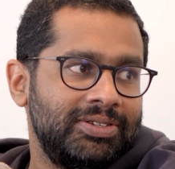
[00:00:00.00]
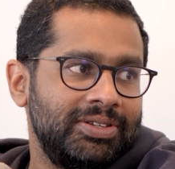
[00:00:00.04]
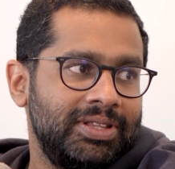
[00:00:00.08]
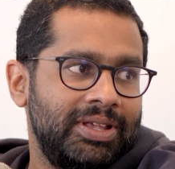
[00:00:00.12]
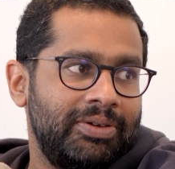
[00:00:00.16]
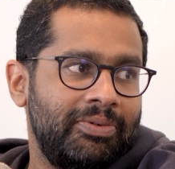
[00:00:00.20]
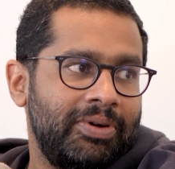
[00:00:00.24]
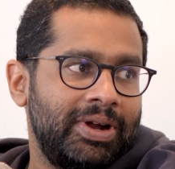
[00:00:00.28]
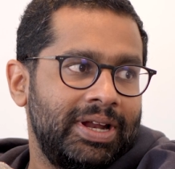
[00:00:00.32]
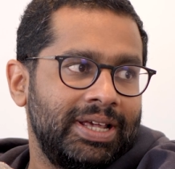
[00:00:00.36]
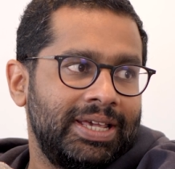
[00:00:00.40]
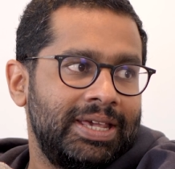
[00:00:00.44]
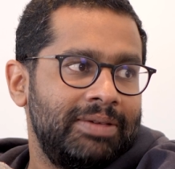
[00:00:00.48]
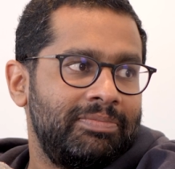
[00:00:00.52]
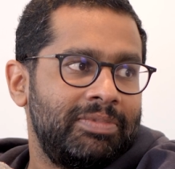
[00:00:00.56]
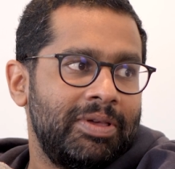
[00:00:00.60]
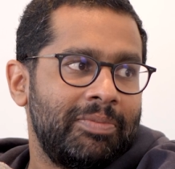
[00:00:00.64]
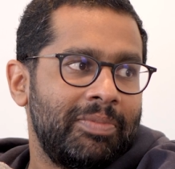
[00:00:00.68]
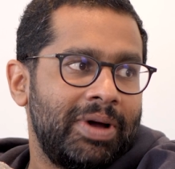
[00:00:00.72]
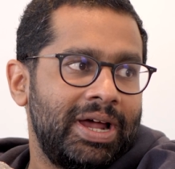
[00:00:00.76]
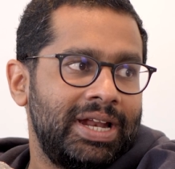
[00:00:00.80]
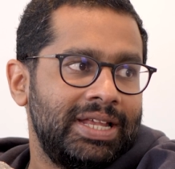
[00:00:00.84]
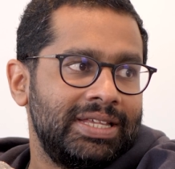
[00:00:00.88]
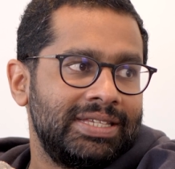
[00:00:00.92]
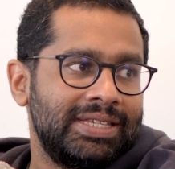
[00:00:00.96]
So they want to keep their
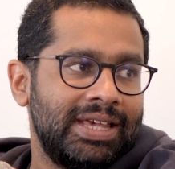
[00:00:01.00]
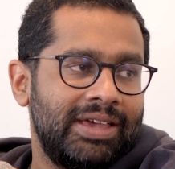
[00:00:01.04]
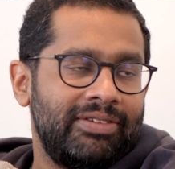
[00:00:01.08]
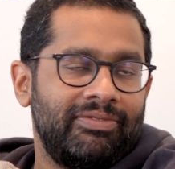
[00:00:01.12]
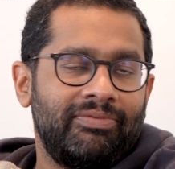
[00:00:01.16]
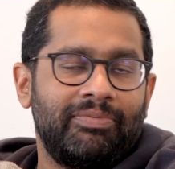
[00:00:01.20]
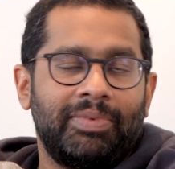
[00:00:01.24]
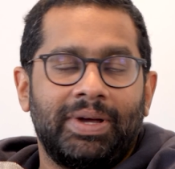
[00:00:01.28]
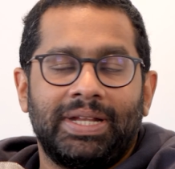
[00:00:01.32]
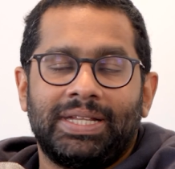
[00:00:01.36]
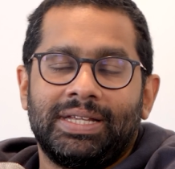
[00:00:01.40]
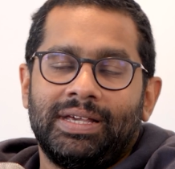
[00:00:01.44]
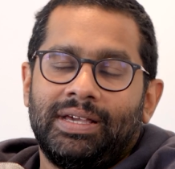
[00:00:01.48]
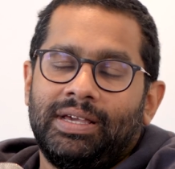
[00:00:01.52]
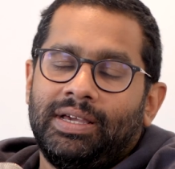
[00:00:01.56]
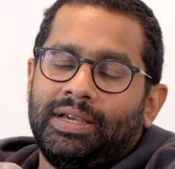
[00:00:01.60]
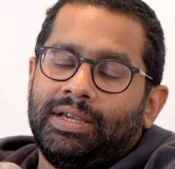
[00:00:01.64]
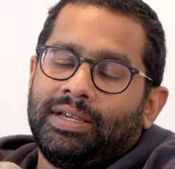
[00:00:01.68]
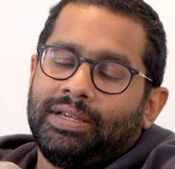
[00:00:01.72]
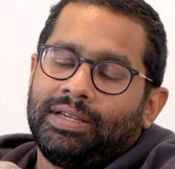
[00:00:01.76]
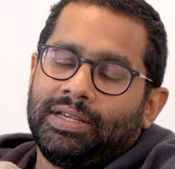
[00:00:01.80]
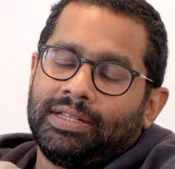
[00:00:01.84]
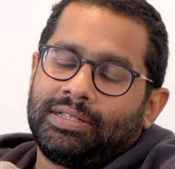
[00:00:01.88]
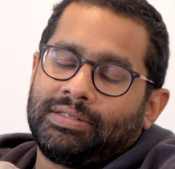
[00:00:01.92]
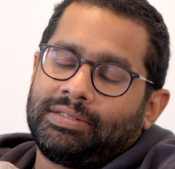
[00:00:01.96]
money safe, but
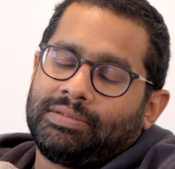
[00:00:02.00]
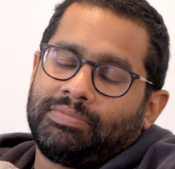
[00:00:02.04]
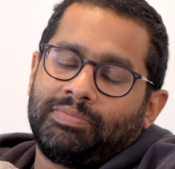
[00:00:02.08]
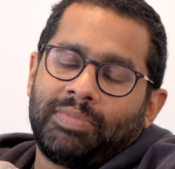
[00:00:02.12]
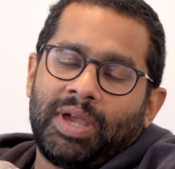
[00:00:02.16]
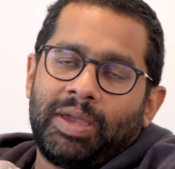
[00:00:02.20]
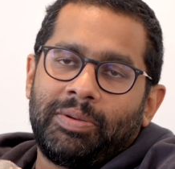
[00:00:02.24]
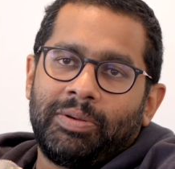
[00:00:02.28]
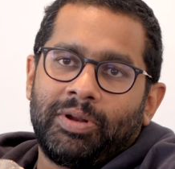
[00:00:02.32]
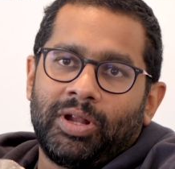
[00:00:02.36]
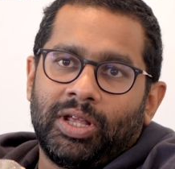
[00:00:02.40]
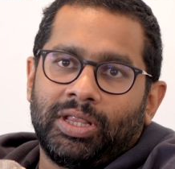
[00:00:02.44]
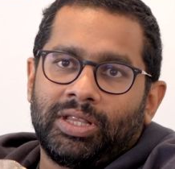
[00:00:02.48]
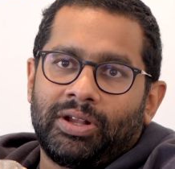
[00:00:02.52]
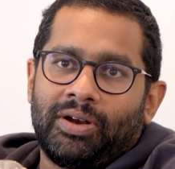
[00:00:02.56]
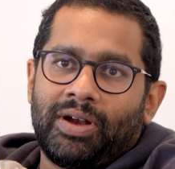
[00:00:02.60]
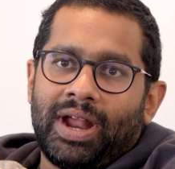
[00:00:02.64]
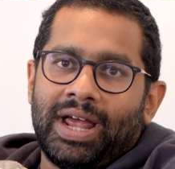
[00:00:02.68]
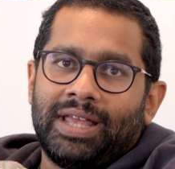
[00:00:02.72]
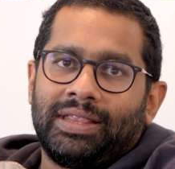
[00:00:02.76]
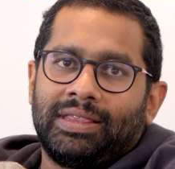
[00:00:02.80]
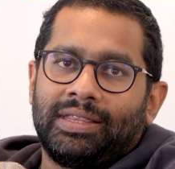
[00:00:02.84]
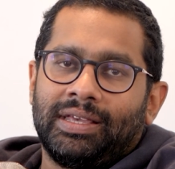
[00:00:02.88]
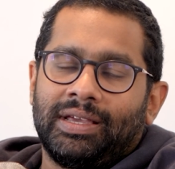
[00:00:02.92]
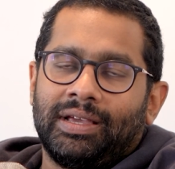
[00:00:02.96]
it's maybe not the
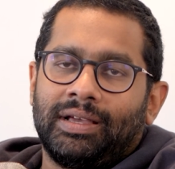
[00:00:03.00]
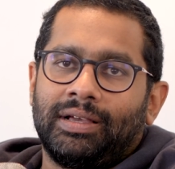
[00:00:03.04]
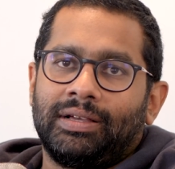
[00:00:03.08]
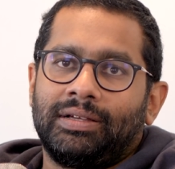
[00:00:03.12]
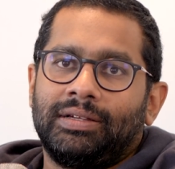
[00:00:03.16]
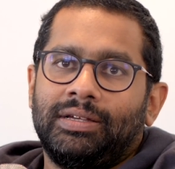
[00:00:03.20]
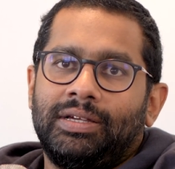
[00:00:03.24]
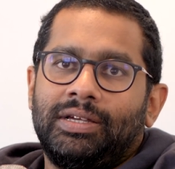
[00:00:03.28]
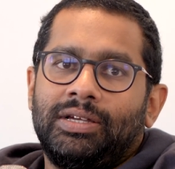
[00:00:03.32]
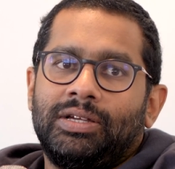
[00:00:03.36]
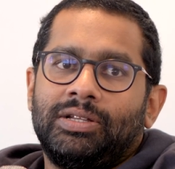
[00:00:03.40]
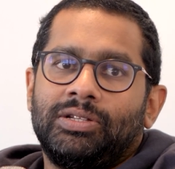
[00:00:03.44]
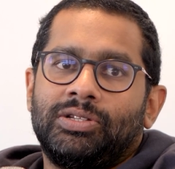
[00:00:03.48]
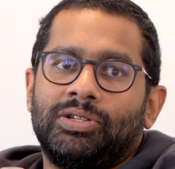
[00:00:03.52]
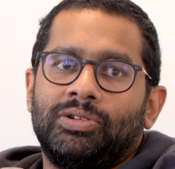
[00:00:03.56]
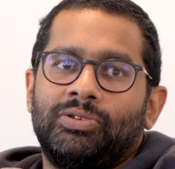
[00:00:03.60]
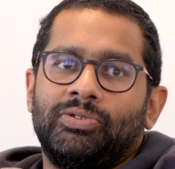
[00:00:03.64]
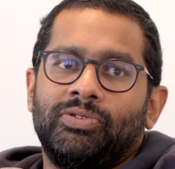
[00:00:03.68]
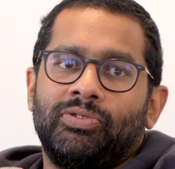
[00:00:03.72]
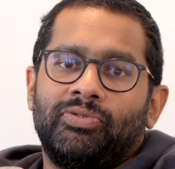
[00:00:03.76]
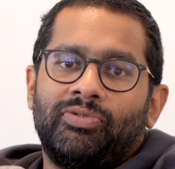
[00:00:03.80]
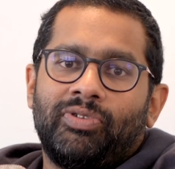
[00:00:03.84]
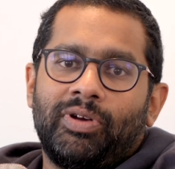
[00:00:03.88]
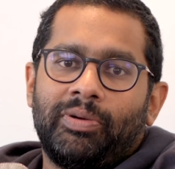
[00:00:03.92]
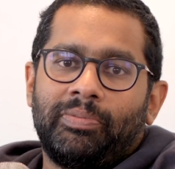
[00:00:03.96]
right thing to
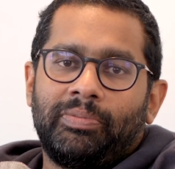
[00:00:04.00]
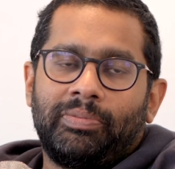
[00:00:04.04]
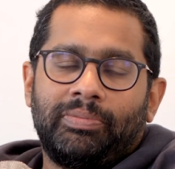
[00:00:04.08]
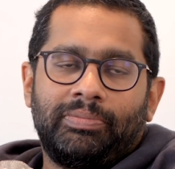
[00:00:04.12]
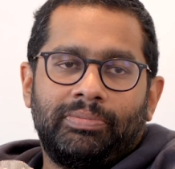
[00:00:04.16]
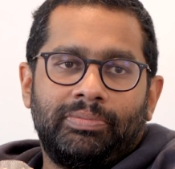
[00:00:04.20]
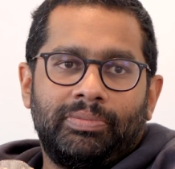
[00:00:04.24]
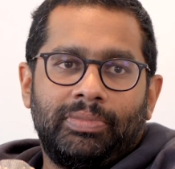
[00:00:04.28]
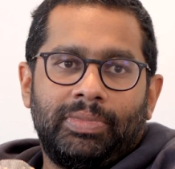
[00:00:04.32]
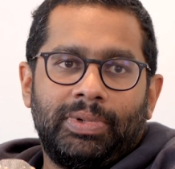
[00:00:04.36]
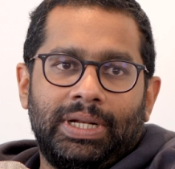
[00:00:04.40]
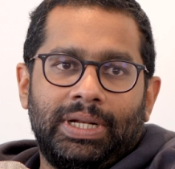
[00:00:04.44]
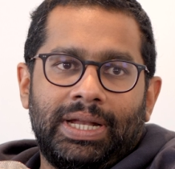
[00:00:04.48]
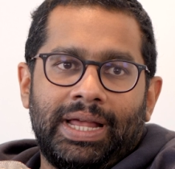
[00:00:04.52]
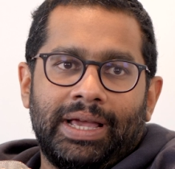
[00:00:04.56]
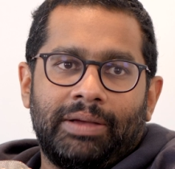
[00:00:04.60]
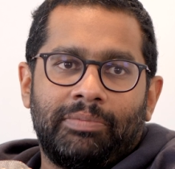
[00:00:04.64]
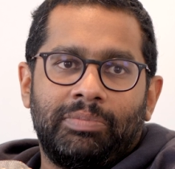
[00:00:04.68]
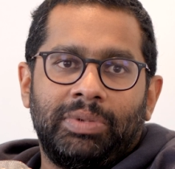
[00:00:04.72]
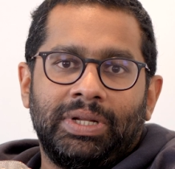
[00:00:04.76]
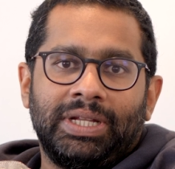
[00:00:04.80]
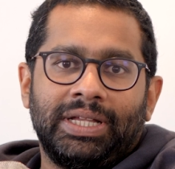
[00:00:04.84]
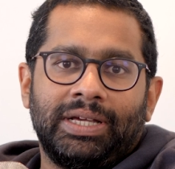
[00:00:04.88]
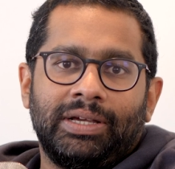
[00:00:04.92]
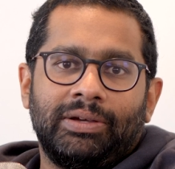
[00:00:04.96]
do from
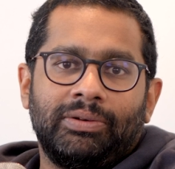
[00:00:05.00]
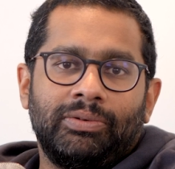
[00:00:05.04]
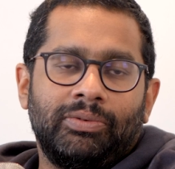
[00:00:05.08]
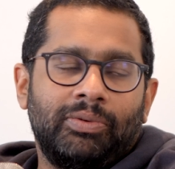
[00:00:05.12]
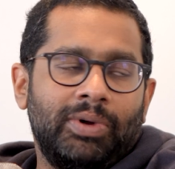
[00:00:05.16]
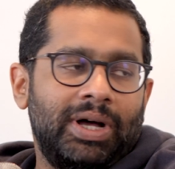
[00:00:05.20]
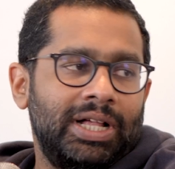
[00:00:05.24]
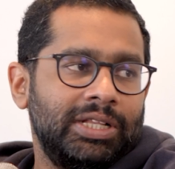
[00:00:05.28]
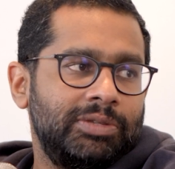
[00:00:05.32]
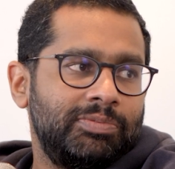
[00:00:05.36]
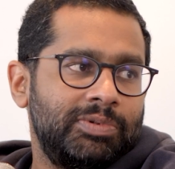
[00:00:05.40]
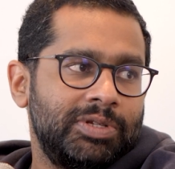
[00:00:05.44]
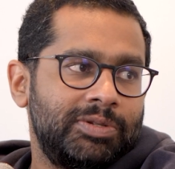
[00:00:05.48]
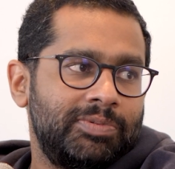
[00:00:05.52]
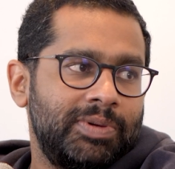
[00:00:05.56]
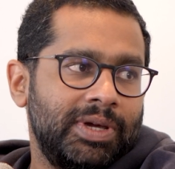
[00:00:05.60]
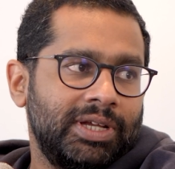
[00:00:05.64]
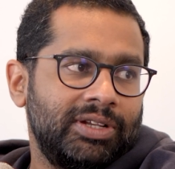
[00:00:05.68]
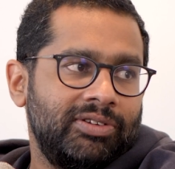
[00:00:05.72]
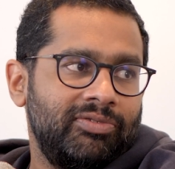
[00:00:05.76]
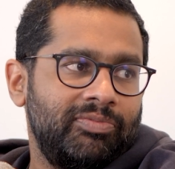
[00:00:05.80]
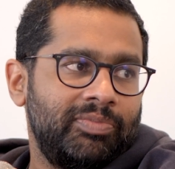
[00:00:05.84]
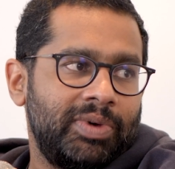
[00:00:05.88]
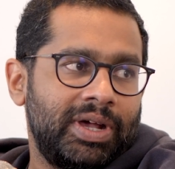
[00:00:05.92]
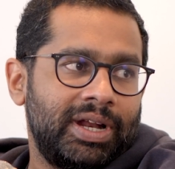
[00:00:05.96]
like building wealth
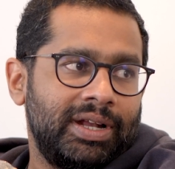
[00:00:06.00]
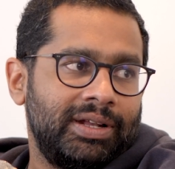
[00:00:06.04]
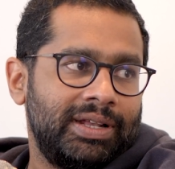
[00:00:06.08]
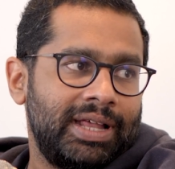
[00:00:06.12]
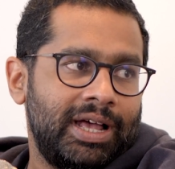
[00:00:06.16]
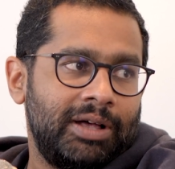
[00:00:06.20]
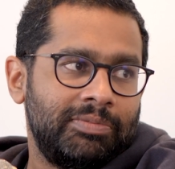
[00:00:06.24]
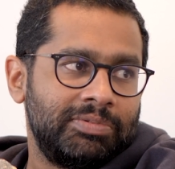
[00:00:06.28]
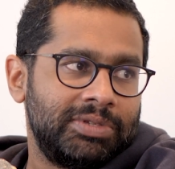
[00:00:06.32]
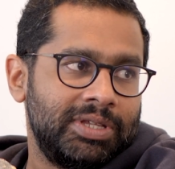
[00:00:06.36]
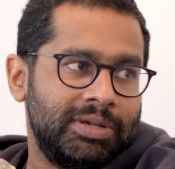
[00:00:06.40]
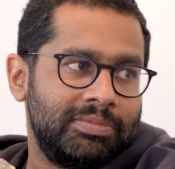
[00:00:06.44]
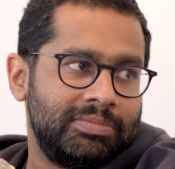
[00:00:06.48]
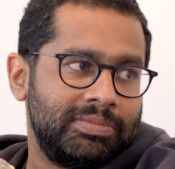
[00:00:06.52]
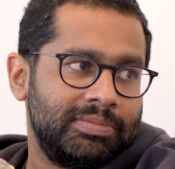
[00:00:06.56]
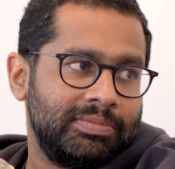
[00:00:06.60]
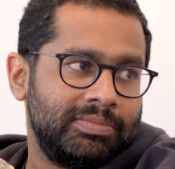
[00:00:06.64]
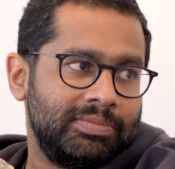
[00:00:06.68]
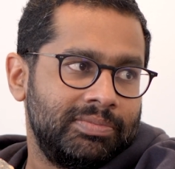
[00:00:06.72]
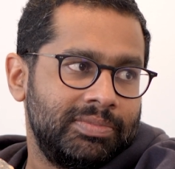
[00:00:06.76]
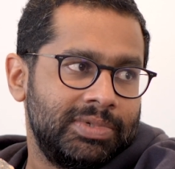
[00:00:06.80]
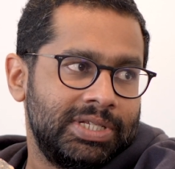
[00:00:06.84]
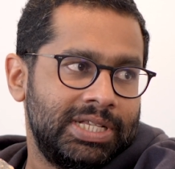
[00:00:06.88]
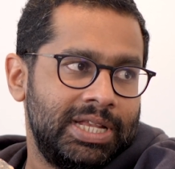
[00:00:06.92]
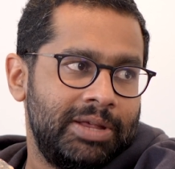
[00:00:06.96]
perspective, but it helps
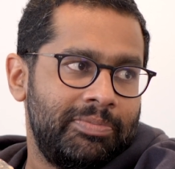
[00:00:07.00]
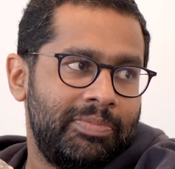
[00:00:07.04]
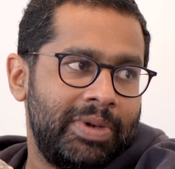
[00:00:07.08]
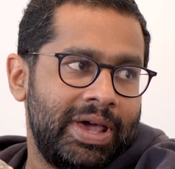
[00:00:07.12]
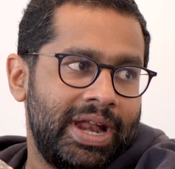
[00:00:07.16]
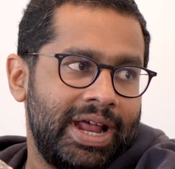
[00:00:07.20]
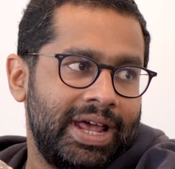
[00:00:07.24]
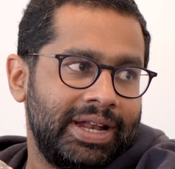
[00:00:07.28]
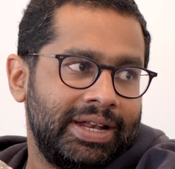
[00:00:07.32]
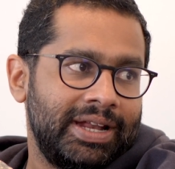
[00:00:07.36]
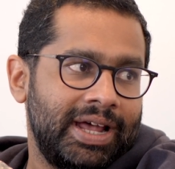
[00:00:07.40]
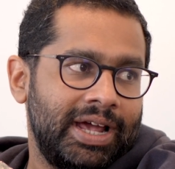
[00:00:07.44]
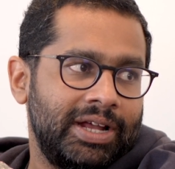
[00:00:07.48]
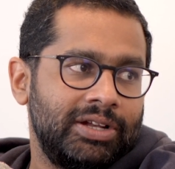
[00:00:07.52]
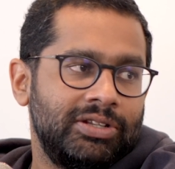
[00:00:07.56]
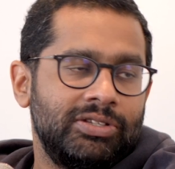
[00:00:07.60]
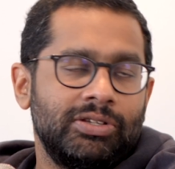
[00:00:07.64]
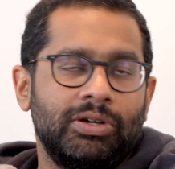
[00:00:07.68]
them sleep better at night.